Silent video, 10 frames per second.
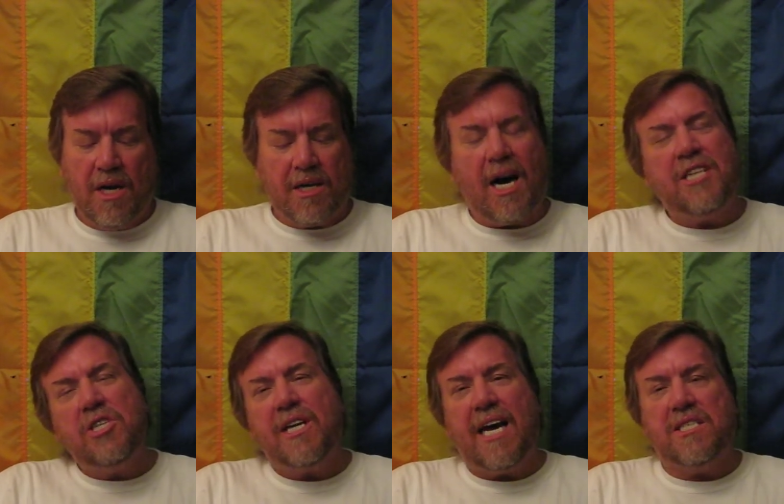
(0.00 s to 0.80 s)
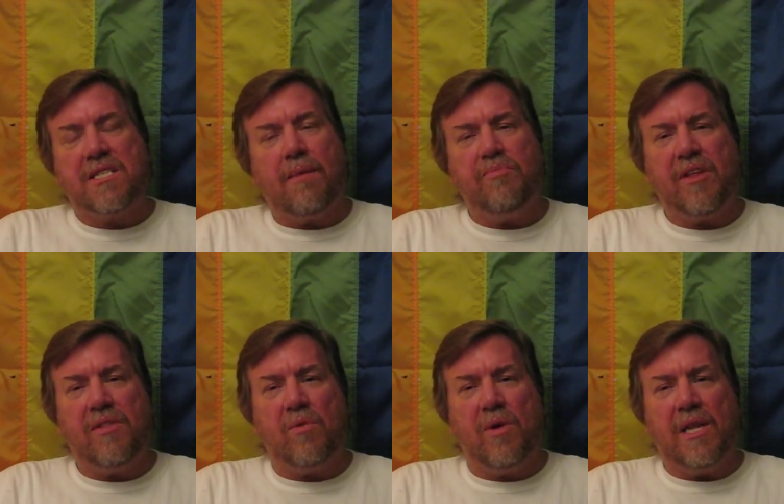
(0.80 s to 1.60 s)
God should hate something
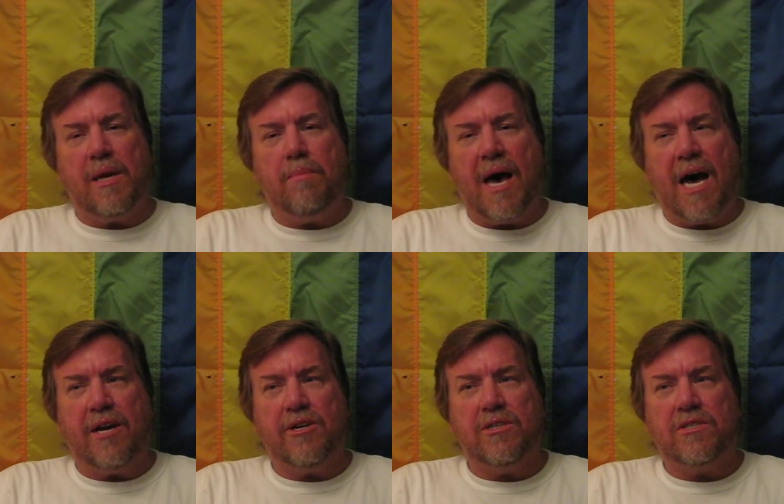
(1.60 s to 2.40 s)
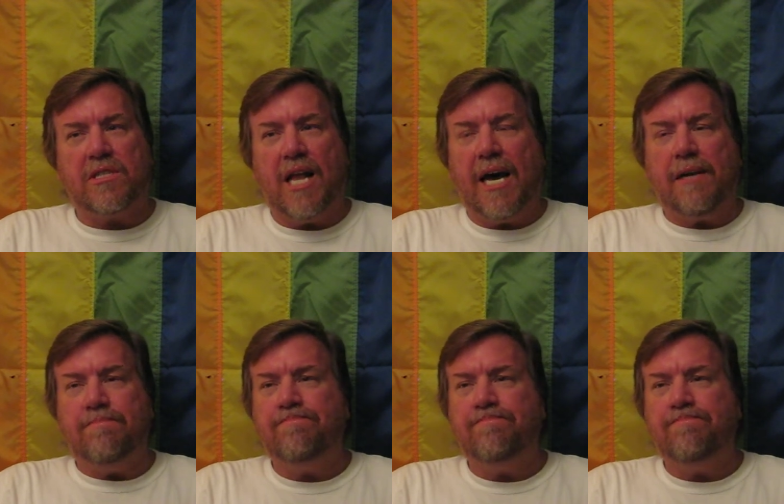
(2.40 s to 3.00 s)
that really matters, like,